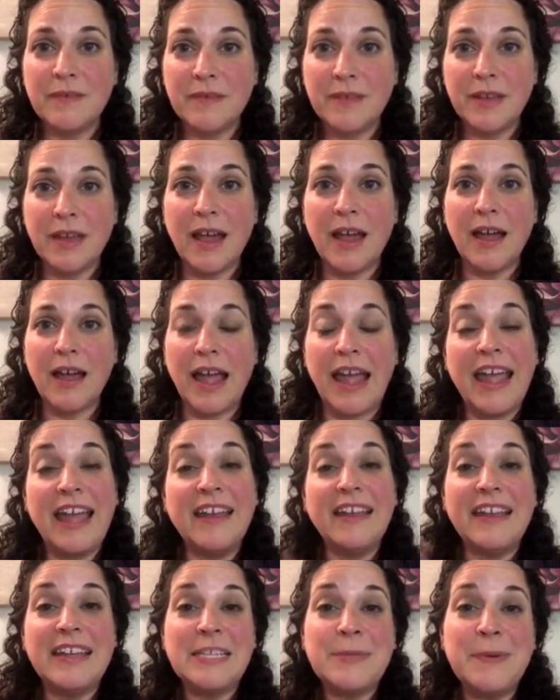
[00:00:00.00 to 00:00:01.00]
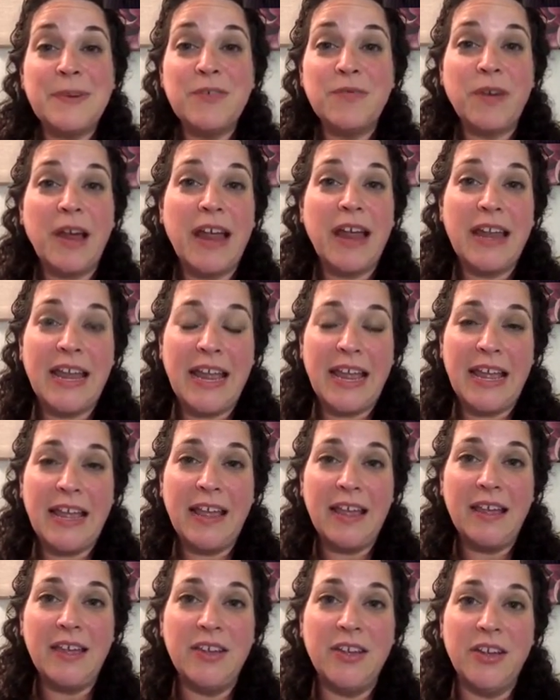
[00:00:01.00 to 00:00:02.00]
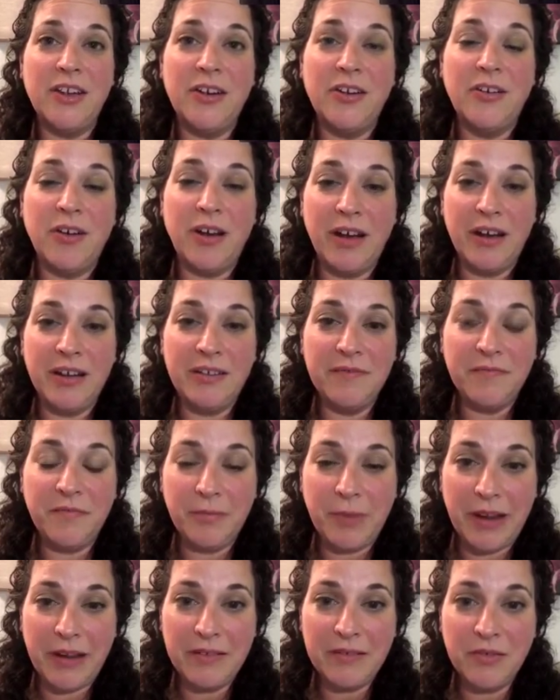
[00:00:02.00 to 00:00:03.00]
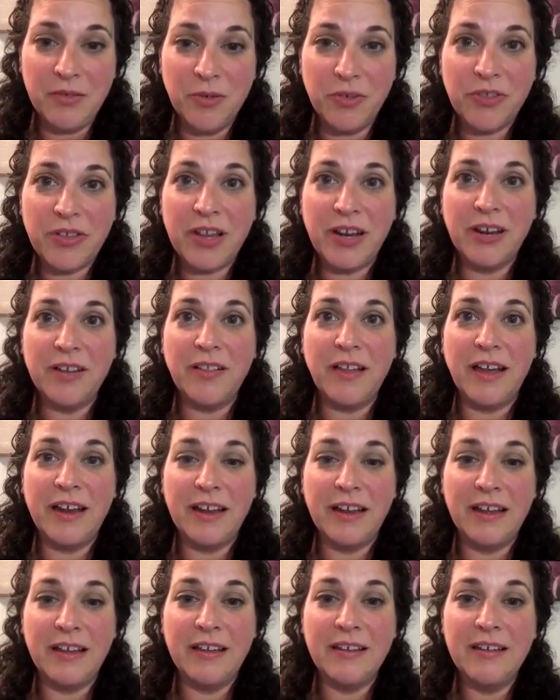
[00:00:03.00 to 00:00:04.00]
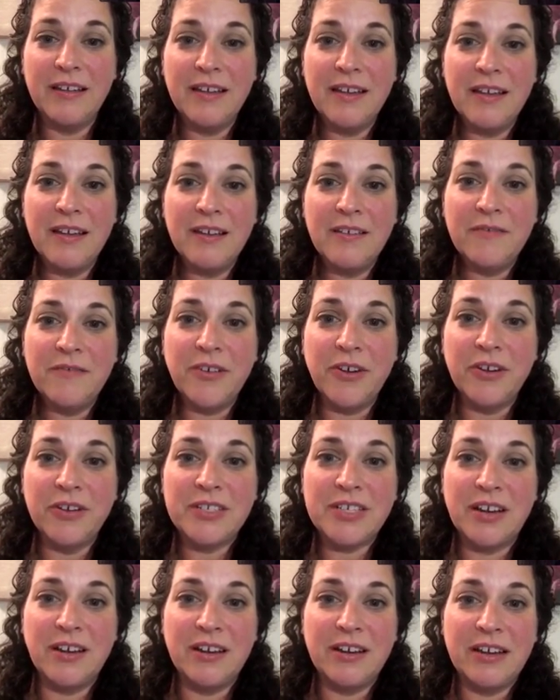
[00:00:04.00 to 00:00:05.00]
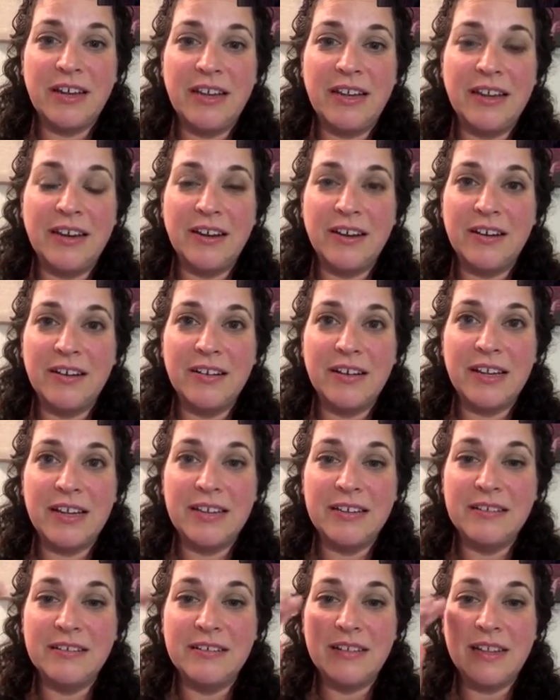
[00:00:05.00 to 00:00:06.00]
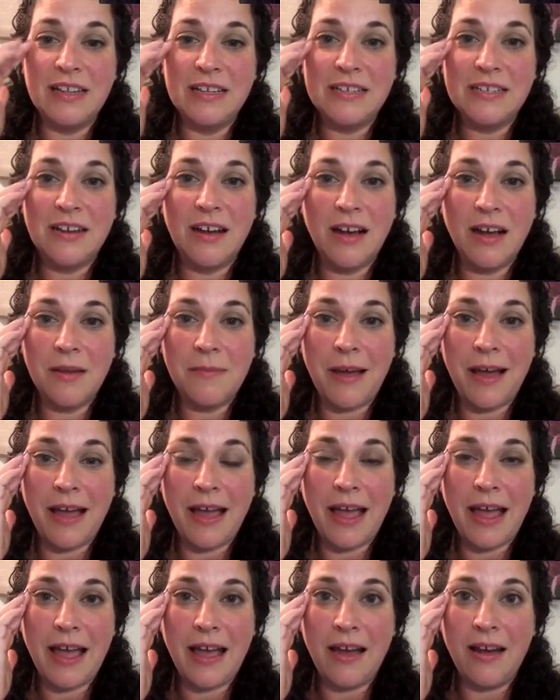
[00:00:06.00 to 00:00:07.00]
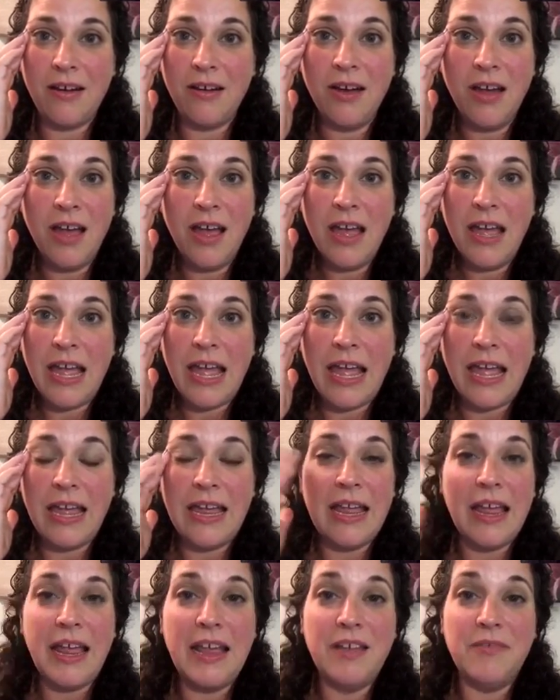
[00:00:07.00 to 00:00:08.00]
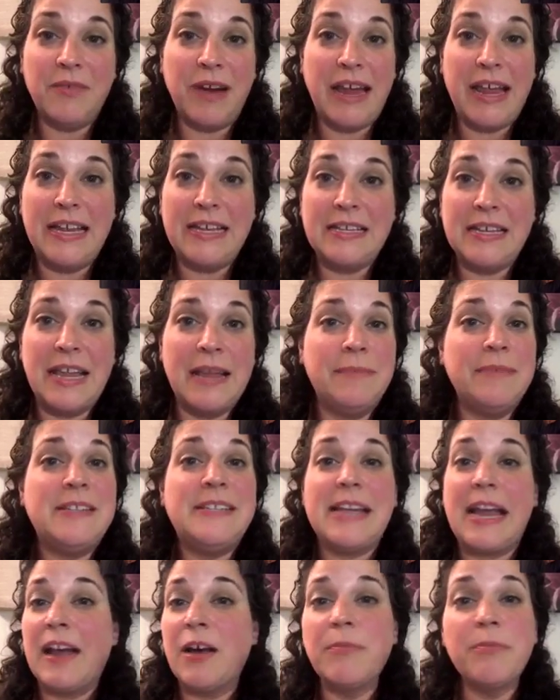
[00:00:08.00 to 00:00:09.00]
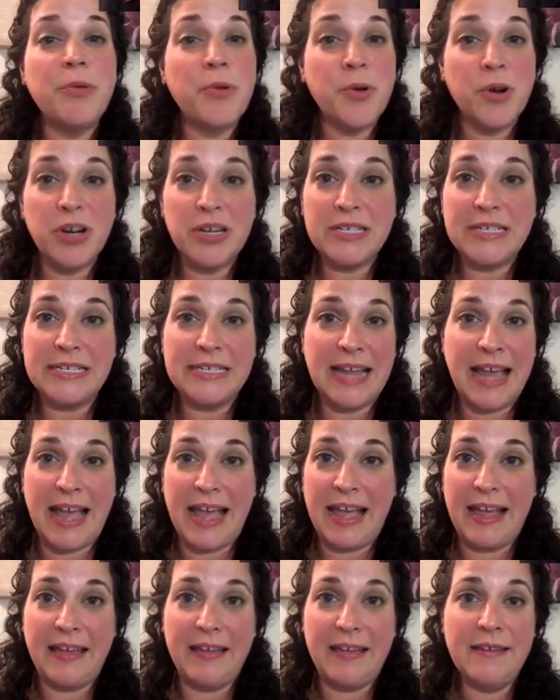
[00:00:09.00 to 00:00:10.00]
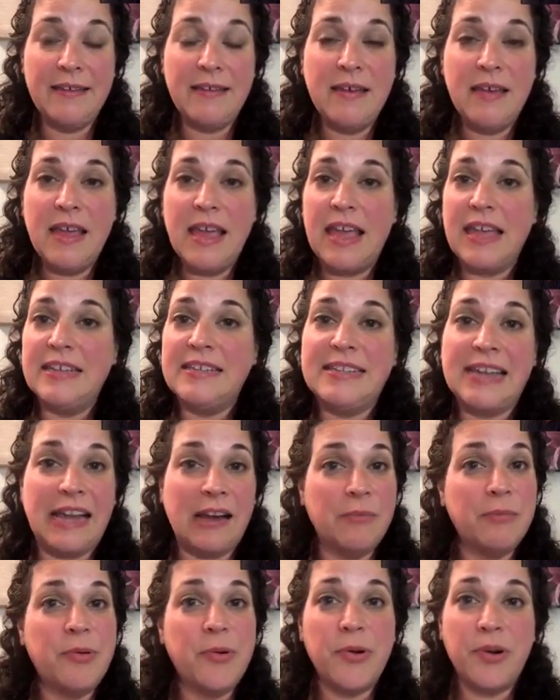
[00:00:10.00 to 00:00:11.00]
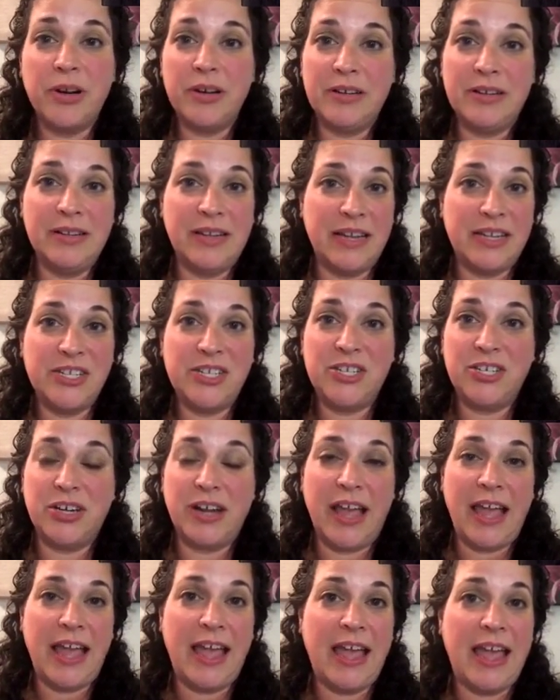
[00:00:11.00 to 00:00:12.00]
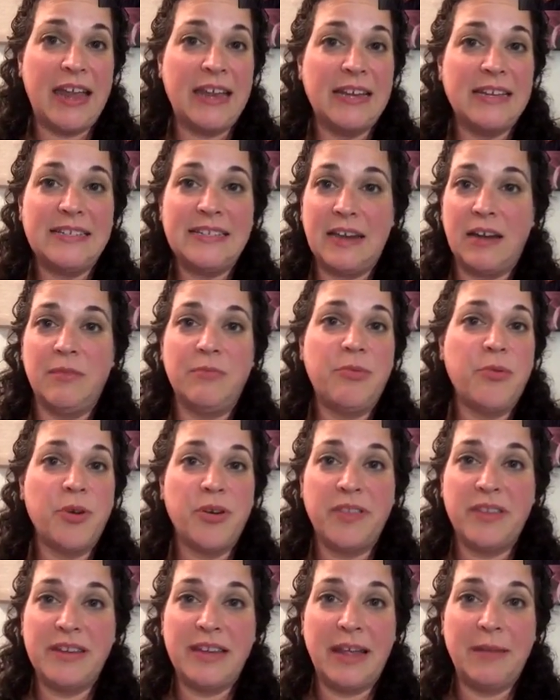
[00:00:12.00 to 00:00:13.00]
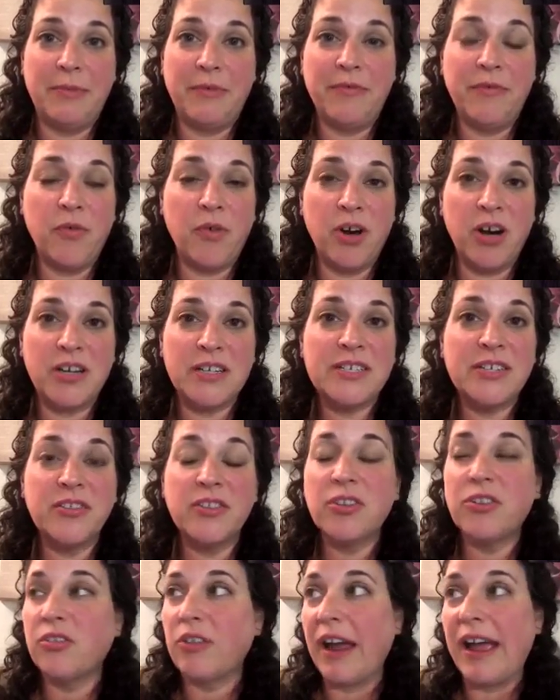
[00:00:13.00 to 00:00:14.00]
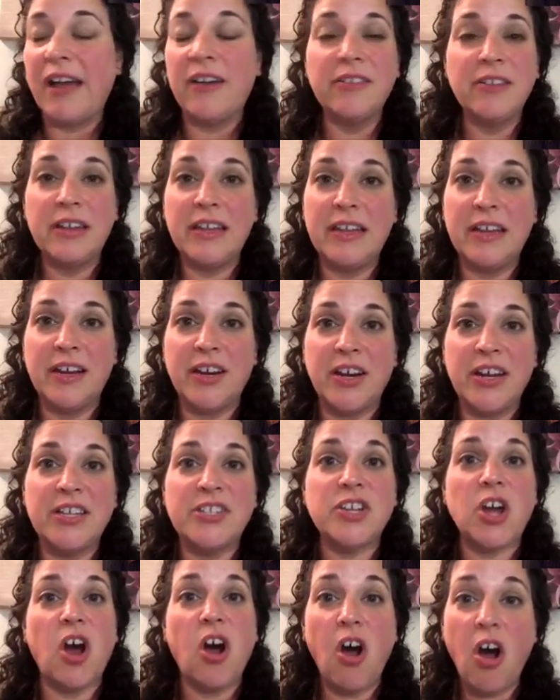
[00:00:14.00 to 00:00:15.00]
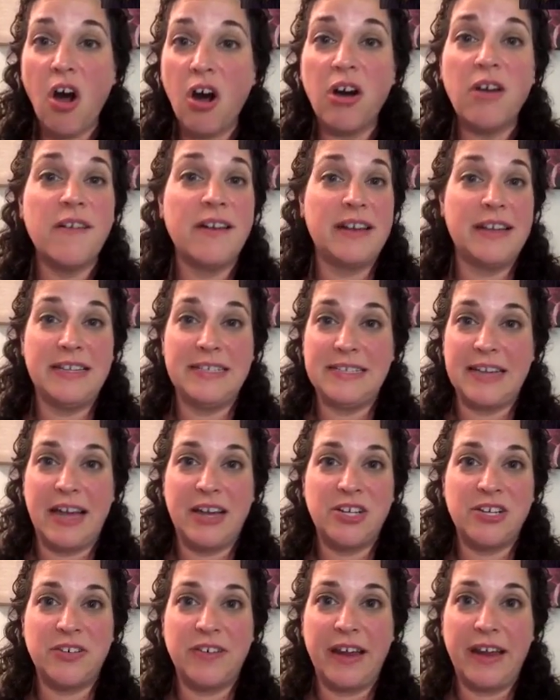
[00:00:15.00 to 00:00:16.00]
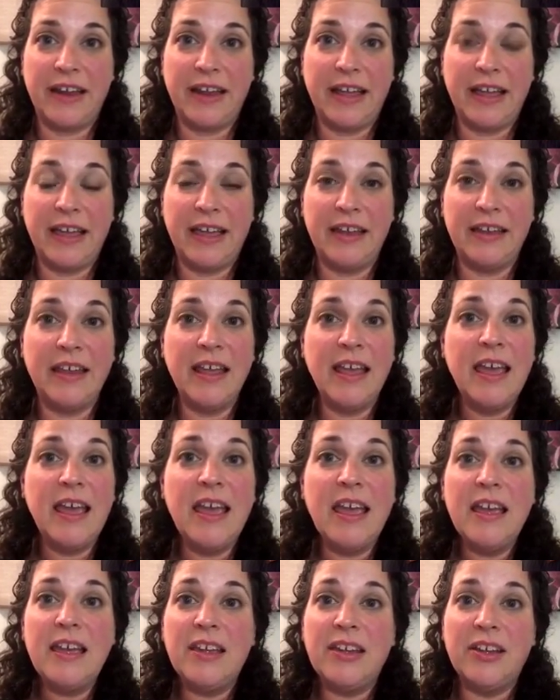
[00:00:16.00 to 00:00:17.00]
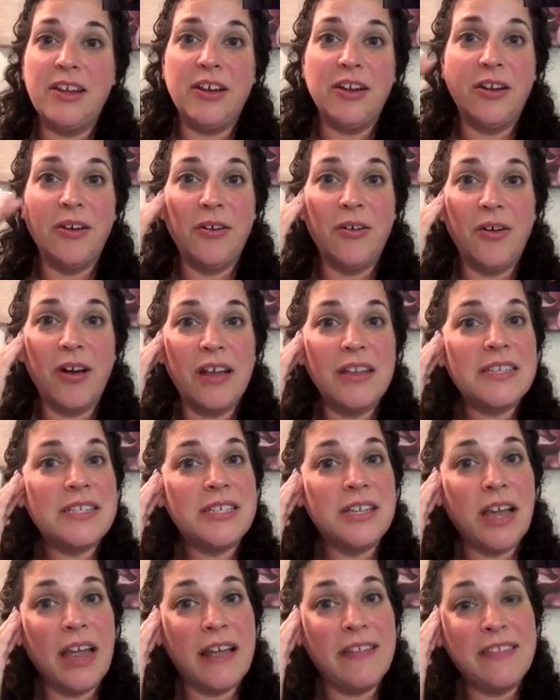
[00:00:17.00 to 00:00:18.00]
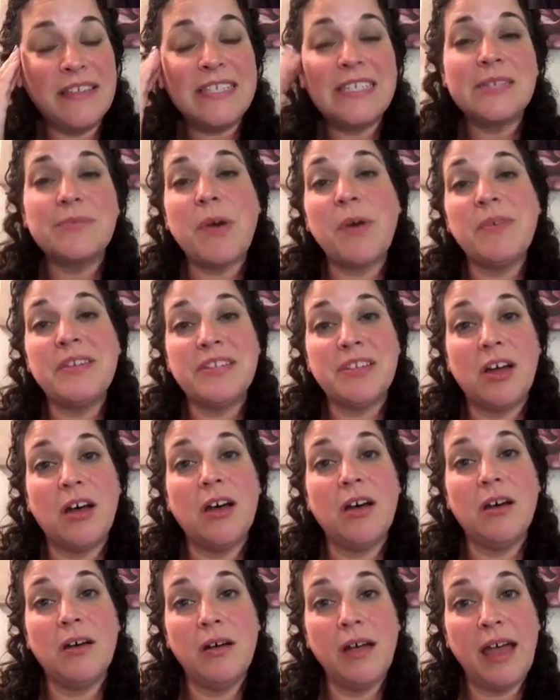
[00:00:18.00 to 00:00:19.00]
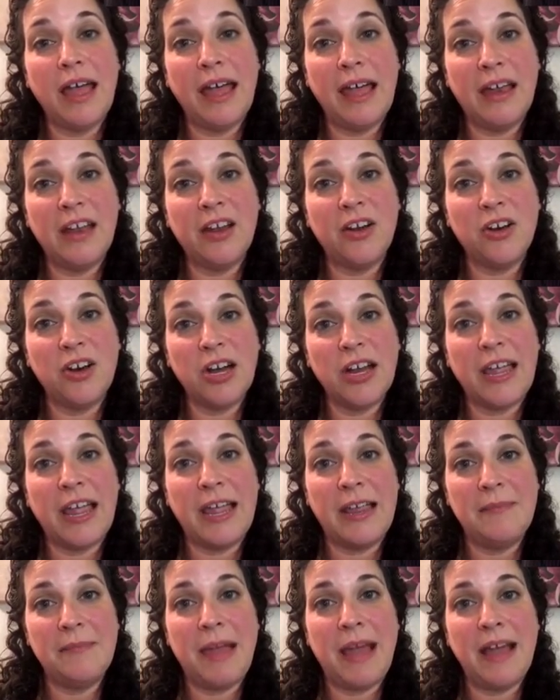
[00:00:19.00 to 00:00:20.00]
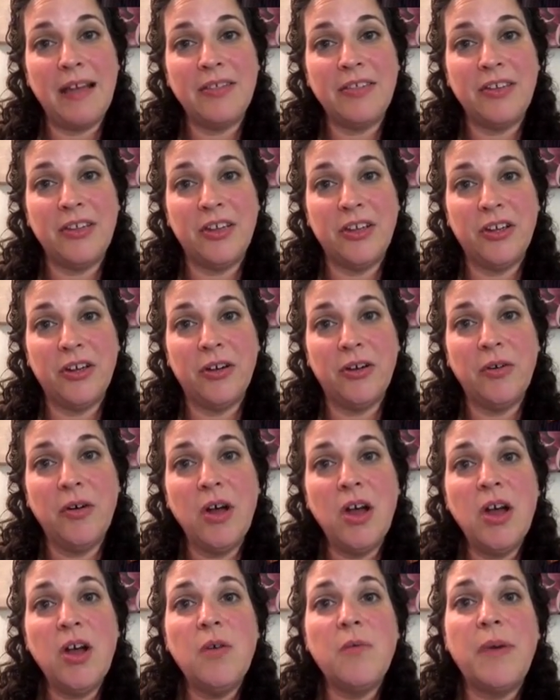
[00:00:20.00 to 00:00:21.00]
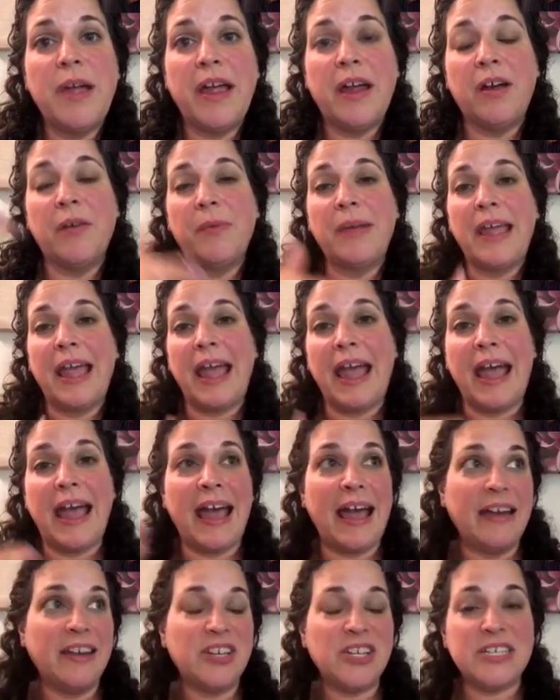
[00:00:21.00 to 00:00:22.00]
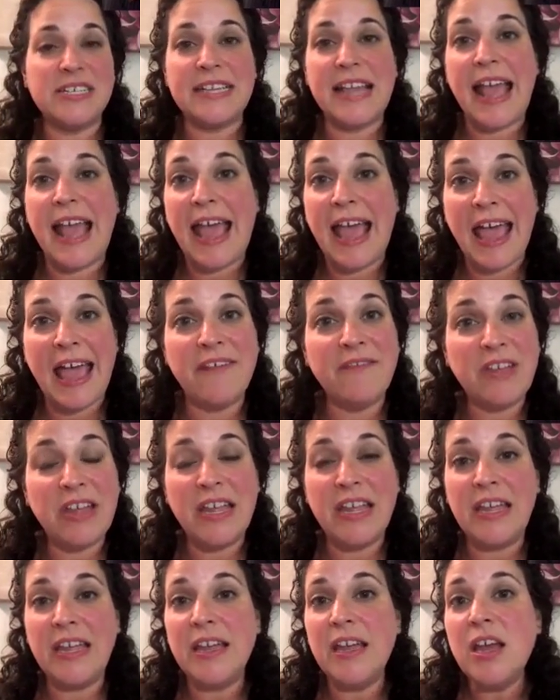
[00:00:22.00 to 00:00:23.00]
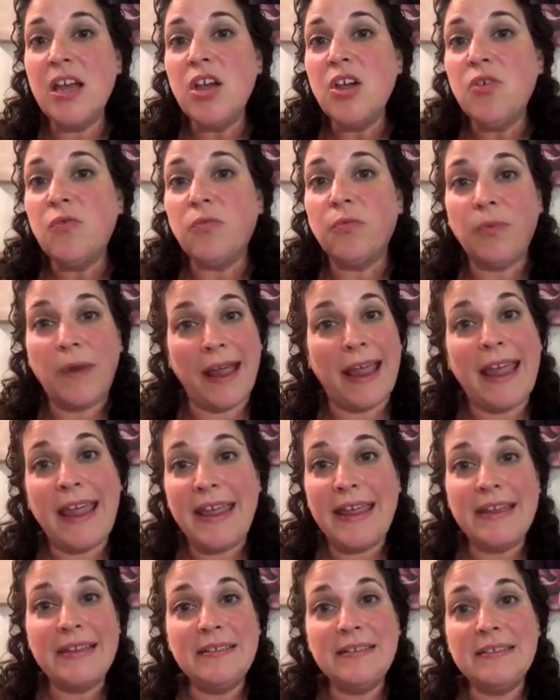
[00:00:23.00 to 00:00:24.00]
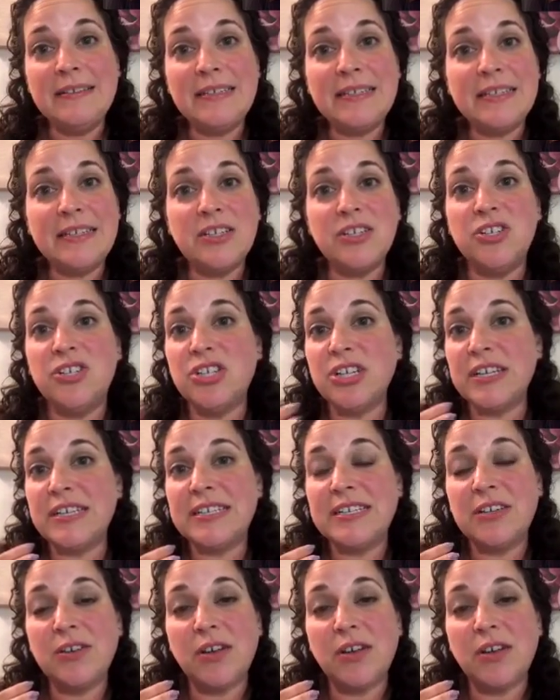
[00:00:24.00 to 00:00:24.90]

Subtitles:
yeah, and it's been raining, you know, for my North Carolina folks on here can talk about how it rained, it downpoured today, it downpoured yesterday, and it downpoured the day before. So the ground here is already saturated, you know, so, and this is what we saw ahead of Hurricane Matthew, where we had just heavy rains just